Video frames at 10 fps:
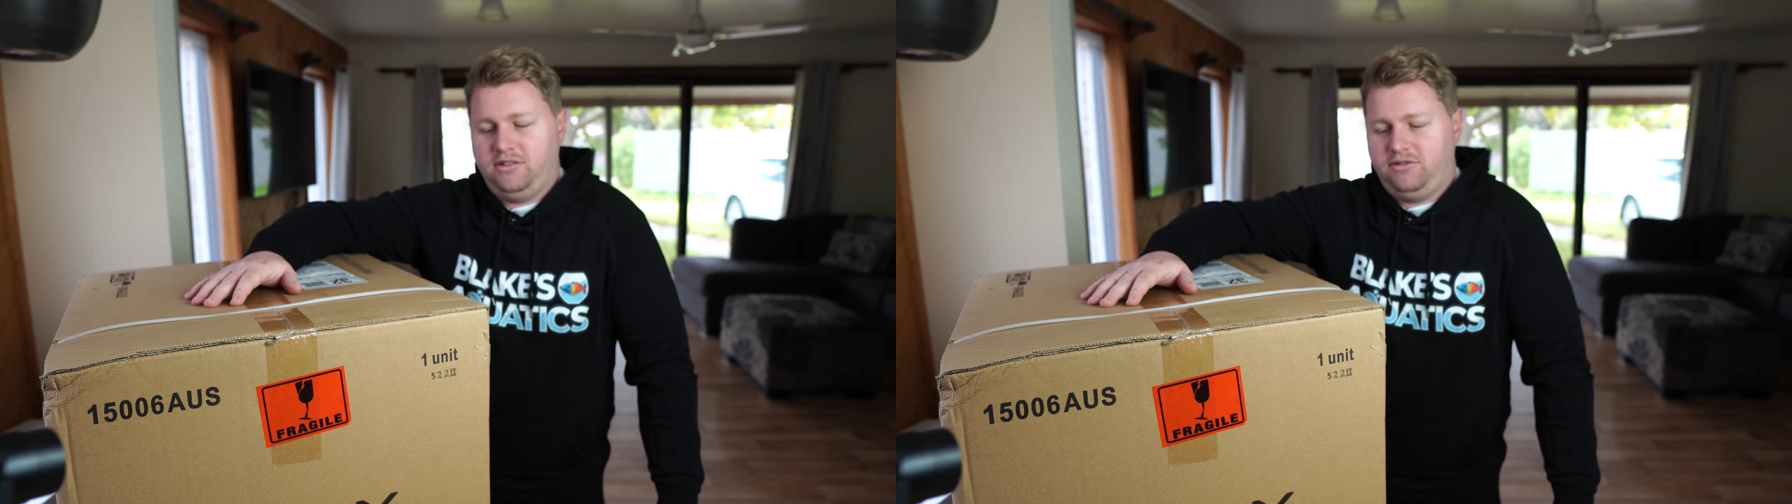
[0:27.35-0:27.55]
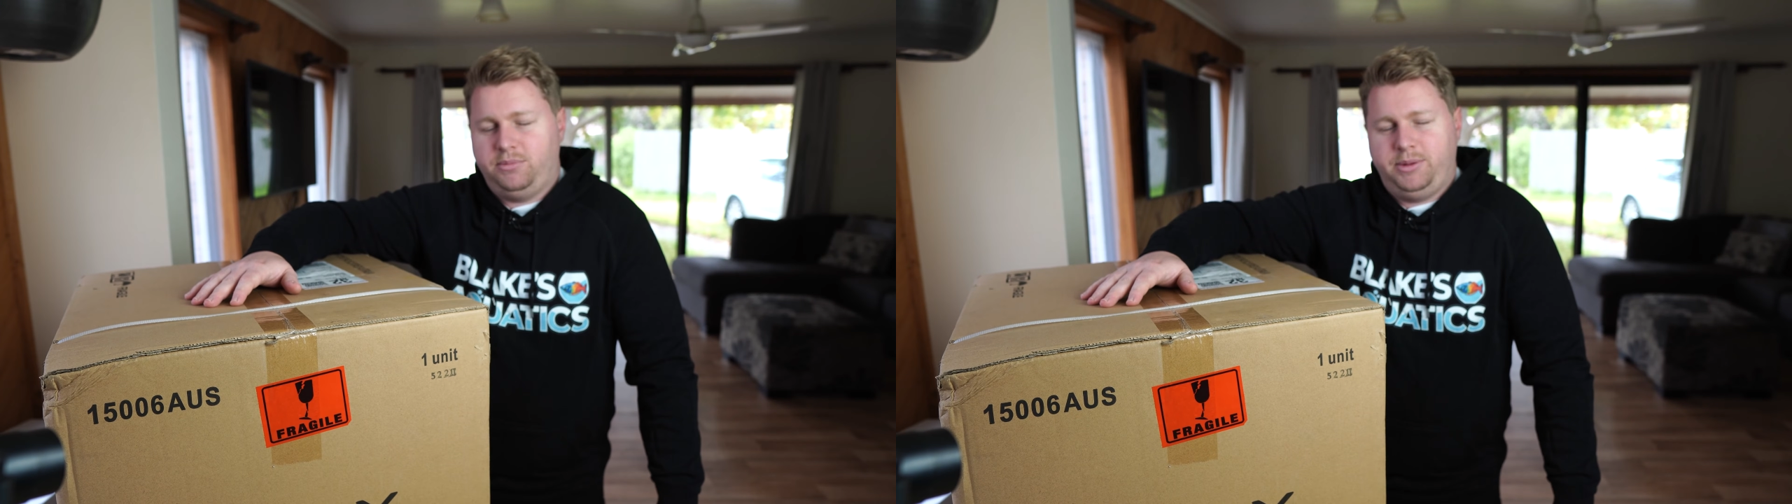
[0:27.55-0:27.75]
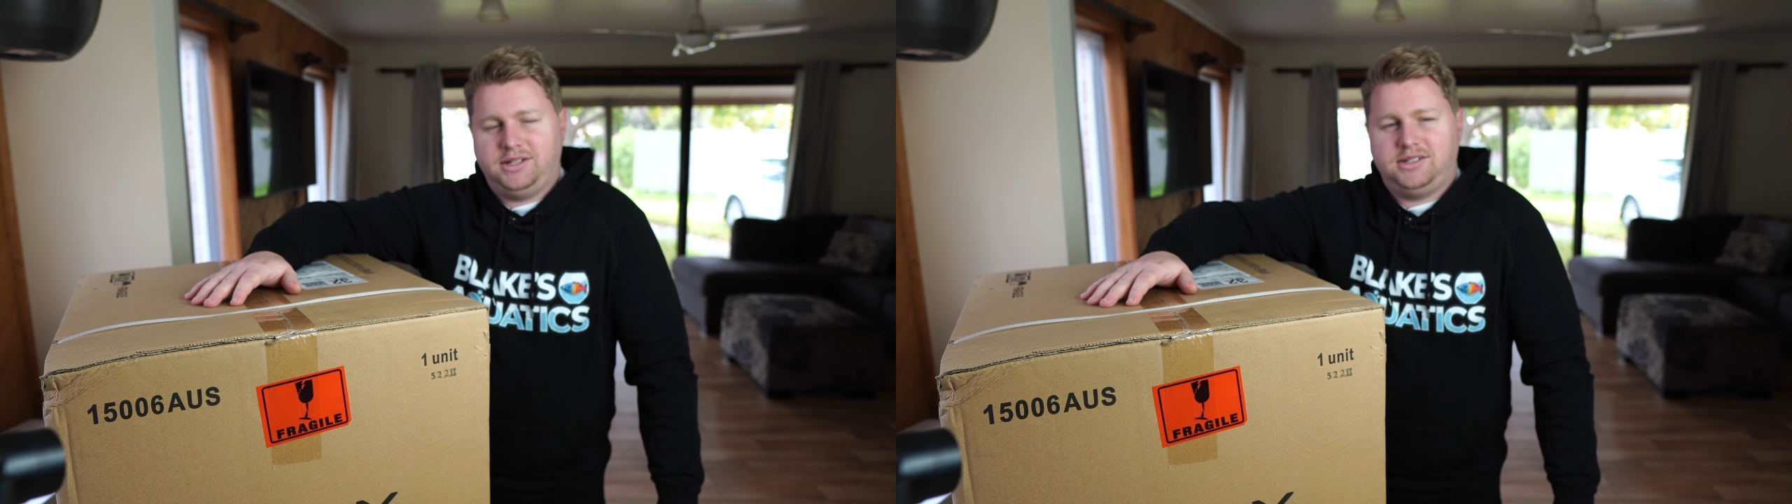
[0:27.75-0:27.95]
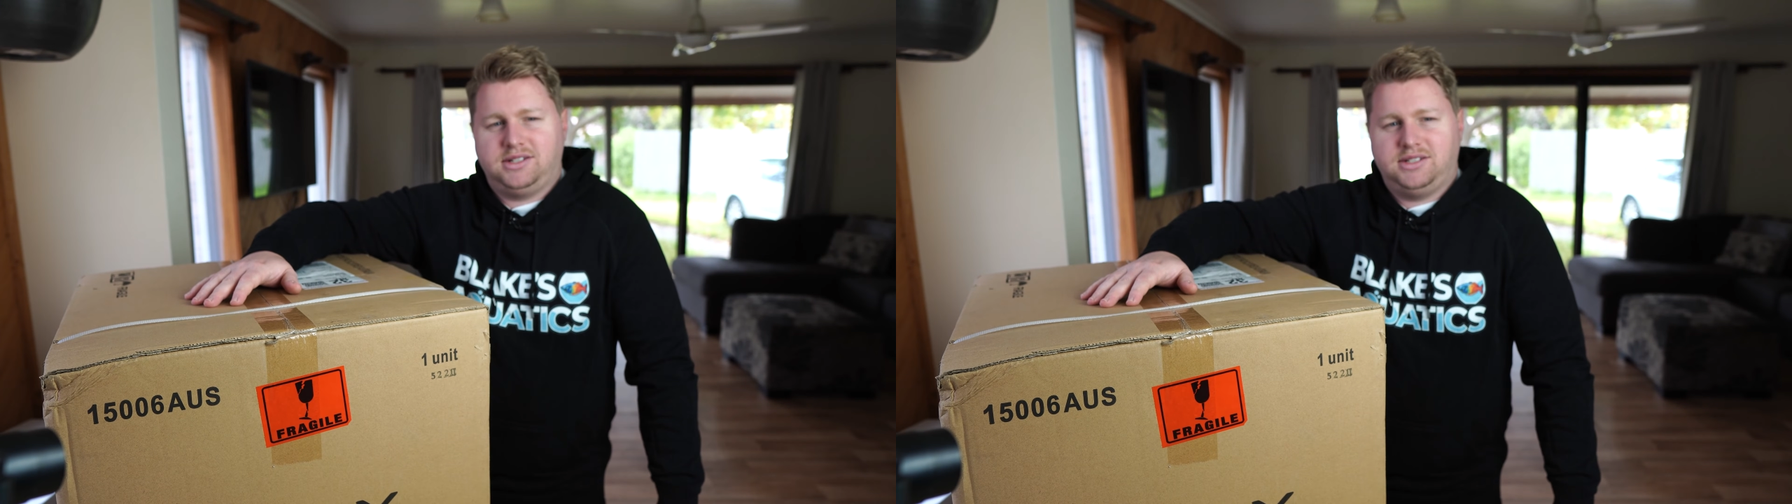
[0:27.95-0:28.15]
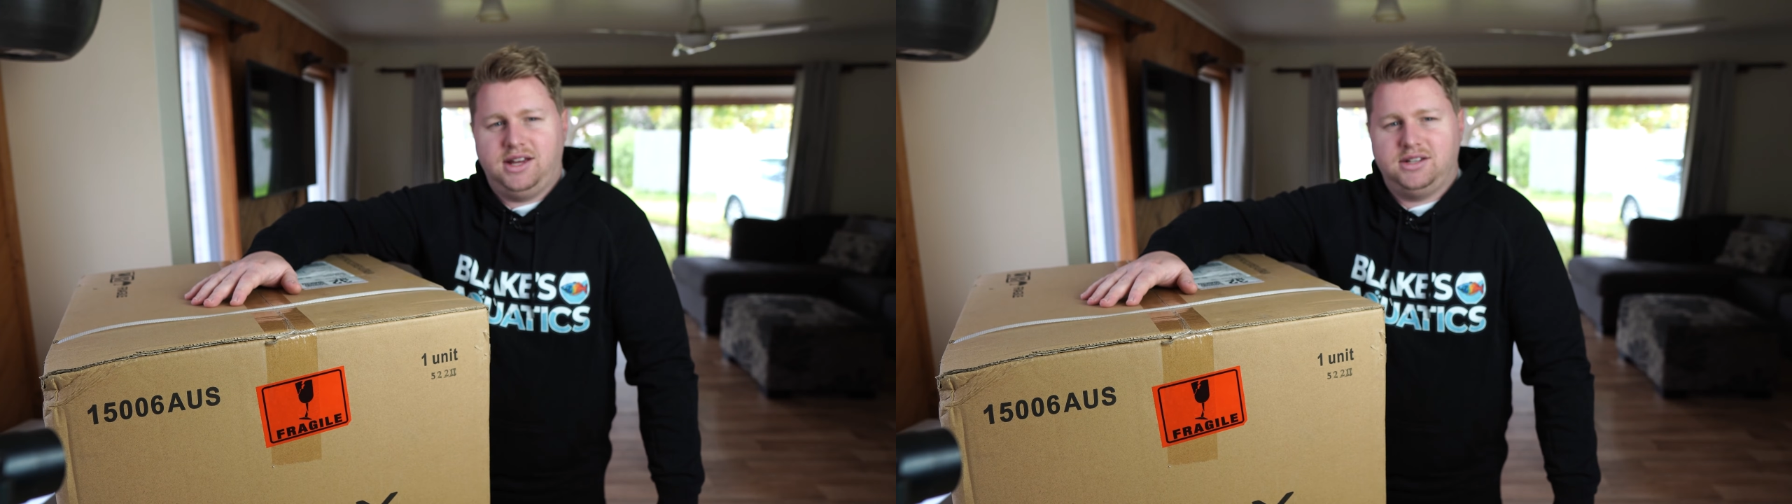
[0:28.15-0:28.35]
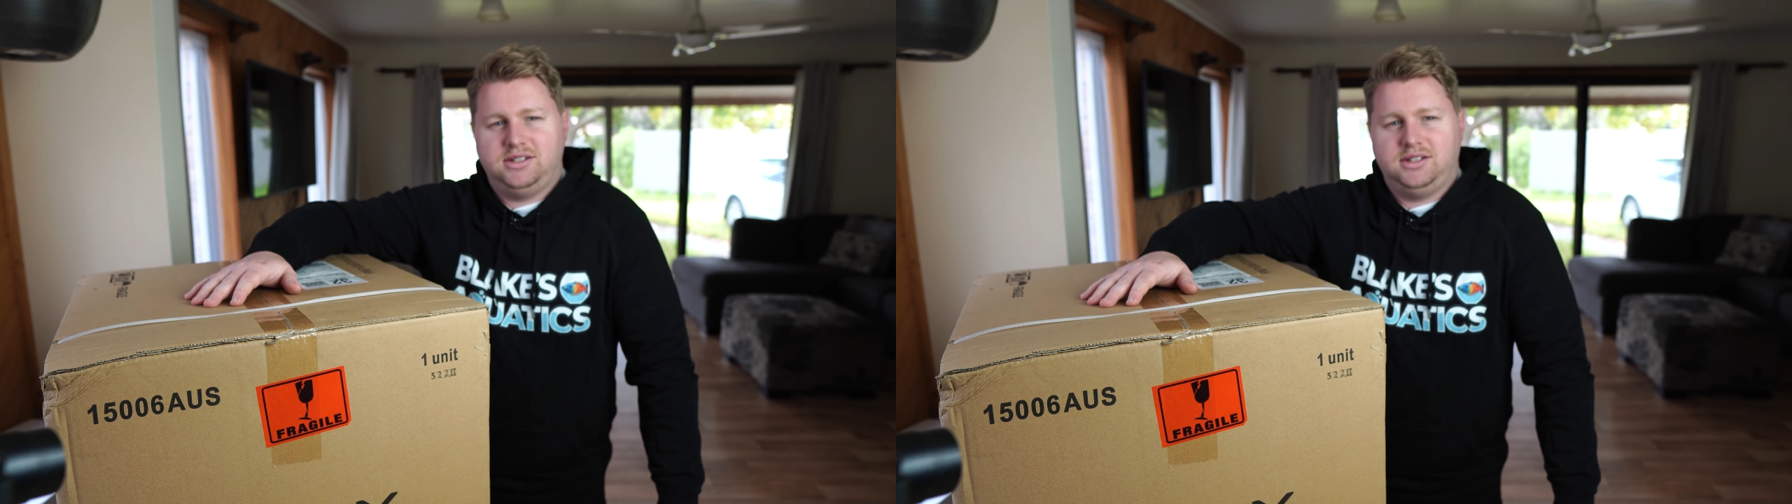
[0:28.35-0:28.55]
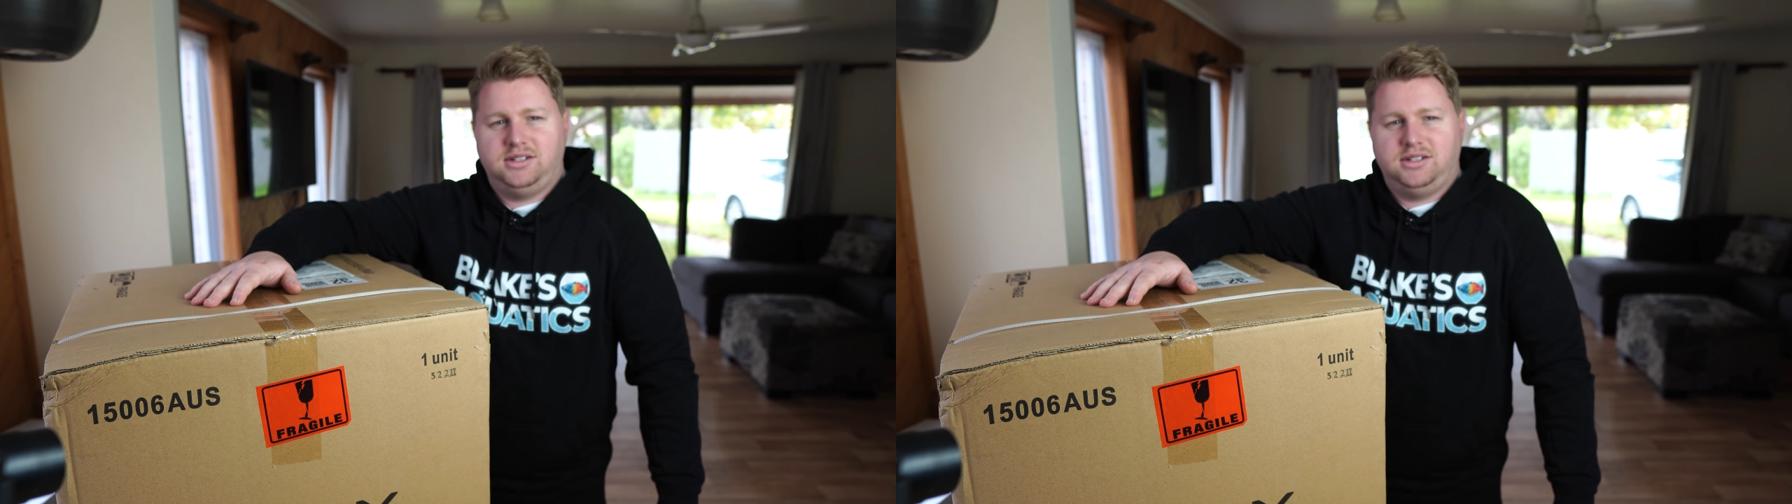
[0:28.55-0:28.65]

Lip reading: for best success.